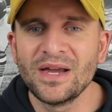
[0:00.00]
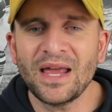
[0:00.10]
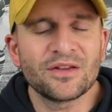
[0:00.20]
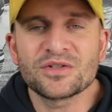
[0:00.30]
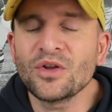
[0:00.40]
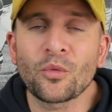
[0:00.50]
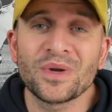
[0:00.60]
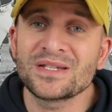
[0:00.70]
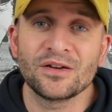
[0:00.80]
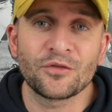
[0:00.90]
And there's no
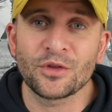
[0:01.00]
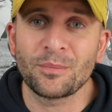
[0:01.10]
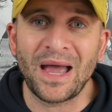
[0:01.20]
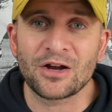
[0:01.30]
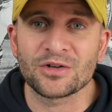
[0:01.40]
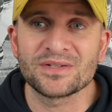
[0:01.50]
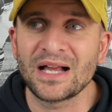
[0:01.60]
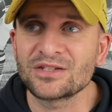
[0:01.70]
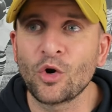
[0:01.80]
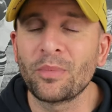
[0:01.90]
reason for the Packers
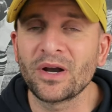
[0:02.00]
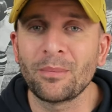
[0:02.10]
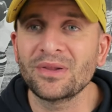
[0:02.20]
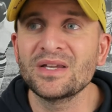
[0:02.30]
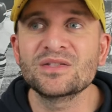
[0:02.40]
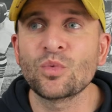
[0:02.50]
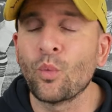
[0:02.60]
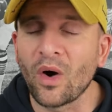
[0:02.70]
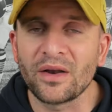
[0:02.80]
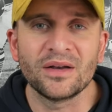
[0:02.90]
not to open up at least
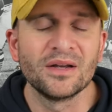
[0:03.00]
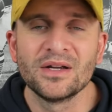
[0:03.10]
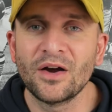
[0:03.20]
one